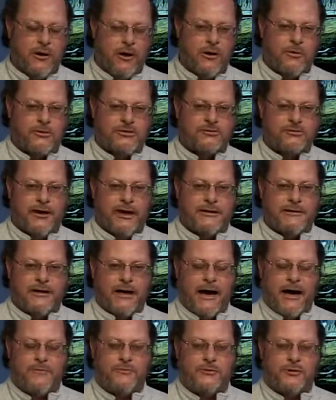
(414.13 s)
Always great to
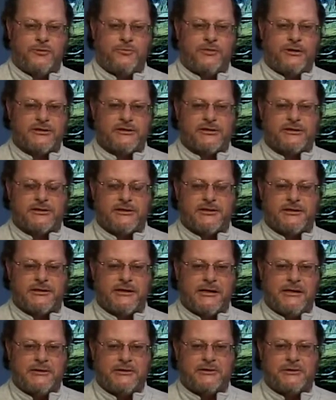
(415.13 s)
have new businesses in
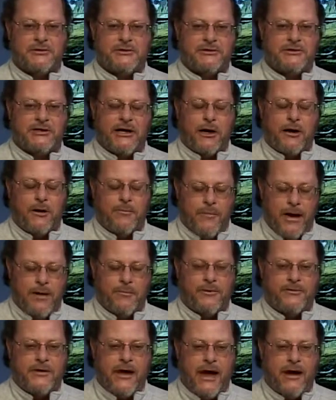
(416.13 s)
the Eastern Sierra,
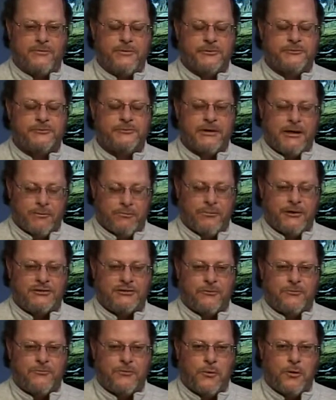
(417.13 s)
Mammoth Tavern and
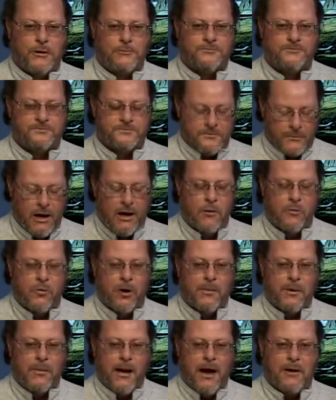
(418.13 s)
Bishop Ford.
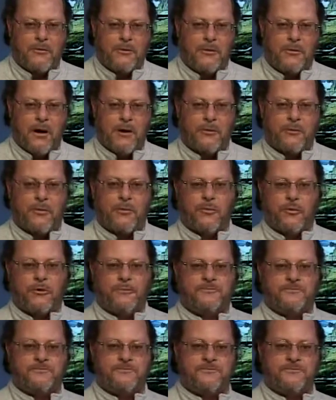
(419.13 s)
We'll be back with a weather report.